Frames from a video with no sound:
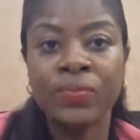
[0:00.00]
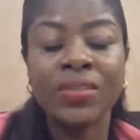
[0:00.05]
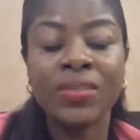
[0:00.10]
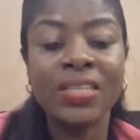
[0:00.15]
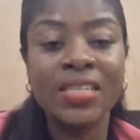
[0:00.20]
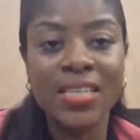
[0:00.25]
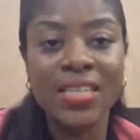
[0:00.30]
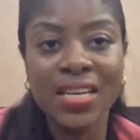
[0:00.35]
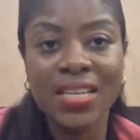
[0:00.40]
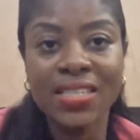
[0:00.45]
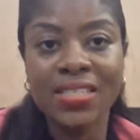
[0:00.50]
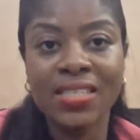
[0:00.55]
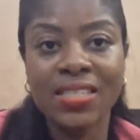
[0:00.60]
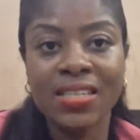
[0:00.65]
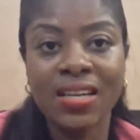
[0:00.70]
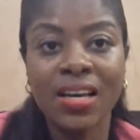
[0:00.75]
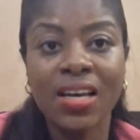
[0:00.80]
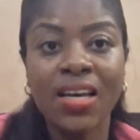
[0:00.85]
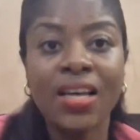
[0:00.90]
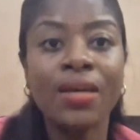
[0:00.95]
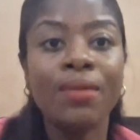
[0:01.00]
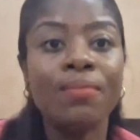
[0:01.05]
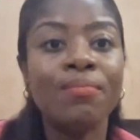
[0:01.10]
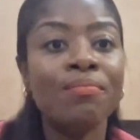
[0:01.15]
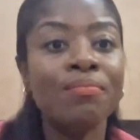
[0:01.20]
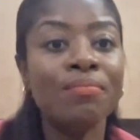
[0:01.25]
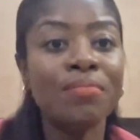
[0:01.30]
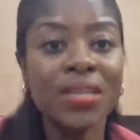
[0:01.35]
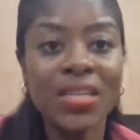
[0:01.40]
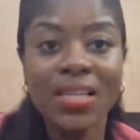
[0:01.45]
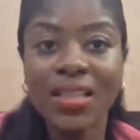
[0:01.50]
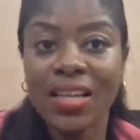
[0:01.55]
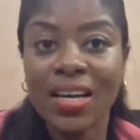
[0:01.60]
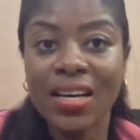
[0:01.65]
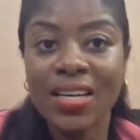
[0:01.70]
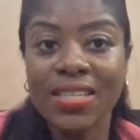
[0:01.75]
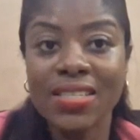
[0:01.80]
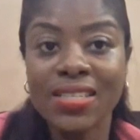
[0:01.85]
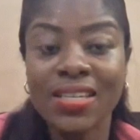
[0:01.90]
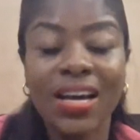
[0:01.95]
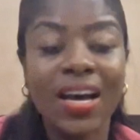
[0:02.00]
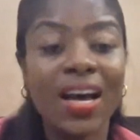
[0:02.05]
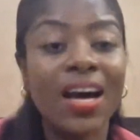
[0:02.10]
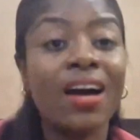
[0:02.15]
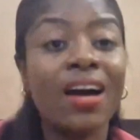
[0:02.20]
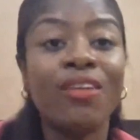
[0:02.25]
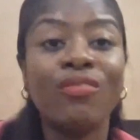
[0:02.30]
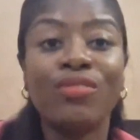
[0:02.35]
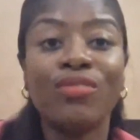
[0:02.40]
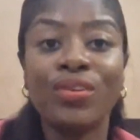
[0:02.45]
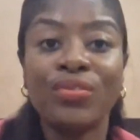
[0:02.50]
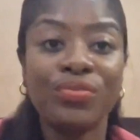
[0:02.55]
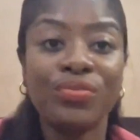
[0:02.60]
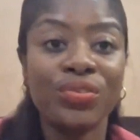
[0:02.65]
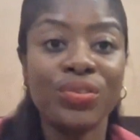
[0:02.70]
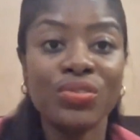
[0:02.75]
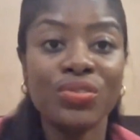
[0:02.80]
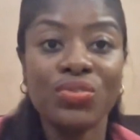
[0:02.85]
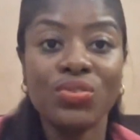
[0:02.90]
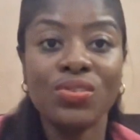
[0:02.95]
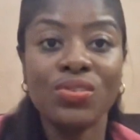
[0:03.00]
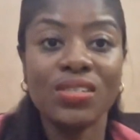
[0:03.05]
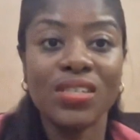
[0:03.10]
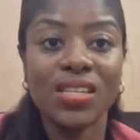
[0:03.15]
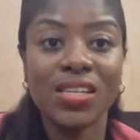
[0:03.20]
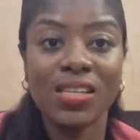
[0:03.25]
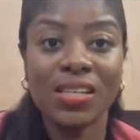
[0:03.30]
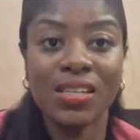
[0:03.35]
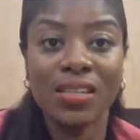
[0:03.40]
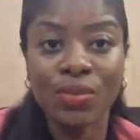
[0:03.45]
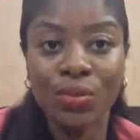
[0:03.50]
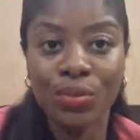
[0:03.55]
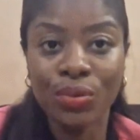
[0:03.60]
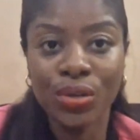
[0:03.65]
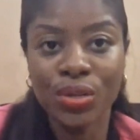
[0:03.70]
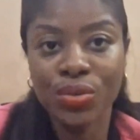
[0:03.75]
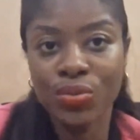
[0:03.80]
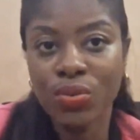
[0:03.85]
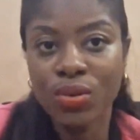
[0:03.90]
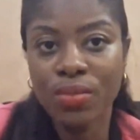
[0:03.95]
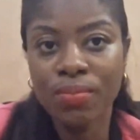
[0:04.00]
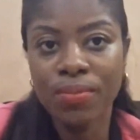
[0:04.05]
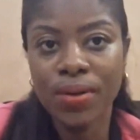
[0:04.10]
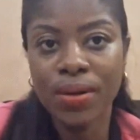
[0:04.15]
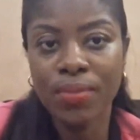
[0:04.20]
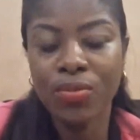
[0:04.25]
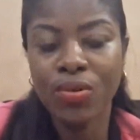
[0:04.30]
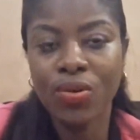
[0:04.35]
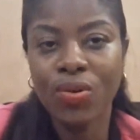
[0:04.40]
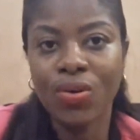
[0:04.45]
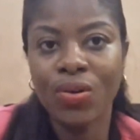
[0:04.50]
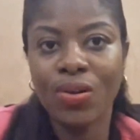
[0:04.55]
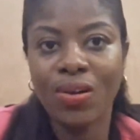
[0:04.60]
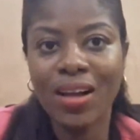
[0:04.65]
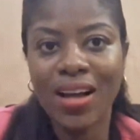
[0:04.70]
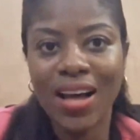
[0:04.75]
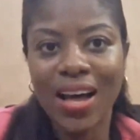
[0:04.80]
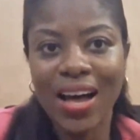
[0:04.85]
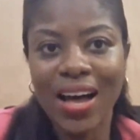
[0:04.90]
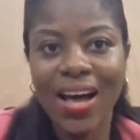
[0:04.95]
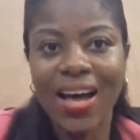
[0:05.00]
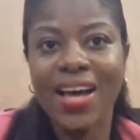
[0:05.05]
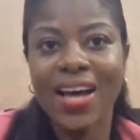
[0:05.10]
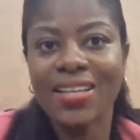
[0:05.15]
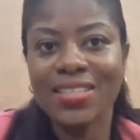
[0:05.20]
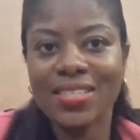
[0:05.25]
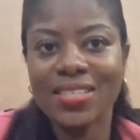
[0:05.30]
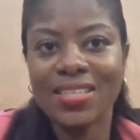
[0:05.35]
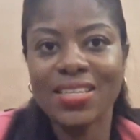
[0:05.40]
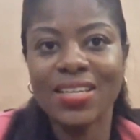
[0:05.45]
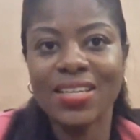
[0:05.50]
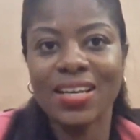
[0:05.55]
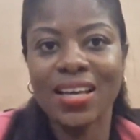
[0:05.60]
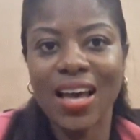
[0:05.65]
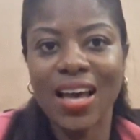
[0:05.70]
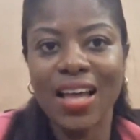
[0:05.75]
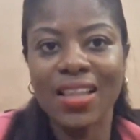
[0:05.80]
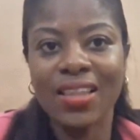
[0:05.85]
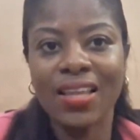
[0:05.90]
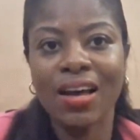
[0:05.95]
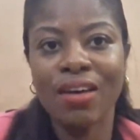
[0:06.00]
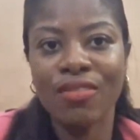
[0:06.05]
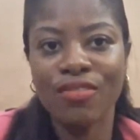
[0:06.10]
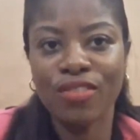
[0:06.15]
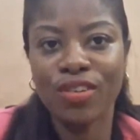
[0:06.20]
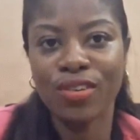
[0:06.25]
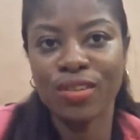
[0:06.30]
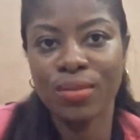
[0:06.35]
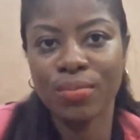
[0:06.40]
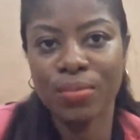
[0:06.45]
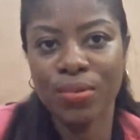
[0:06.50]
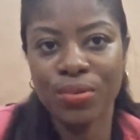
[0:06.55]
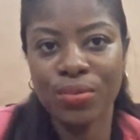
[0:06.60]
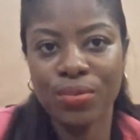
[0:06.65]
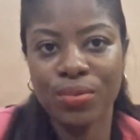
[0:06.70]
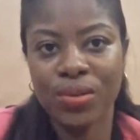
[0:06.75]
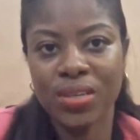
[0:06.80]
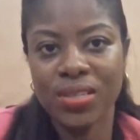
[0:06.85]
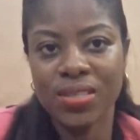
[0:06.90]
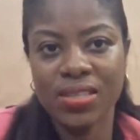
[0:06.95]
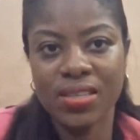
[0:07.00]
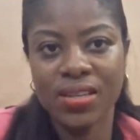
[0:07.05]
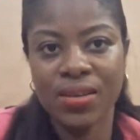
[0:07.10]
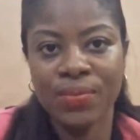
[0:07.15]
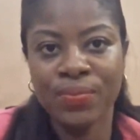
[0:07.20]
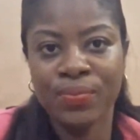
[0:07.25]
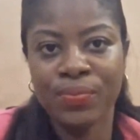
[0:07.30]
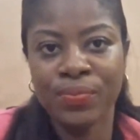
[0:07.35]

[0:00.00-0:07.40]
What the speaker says: Yes, millers have refused to sell grade 1 palm oil at an affordable rate.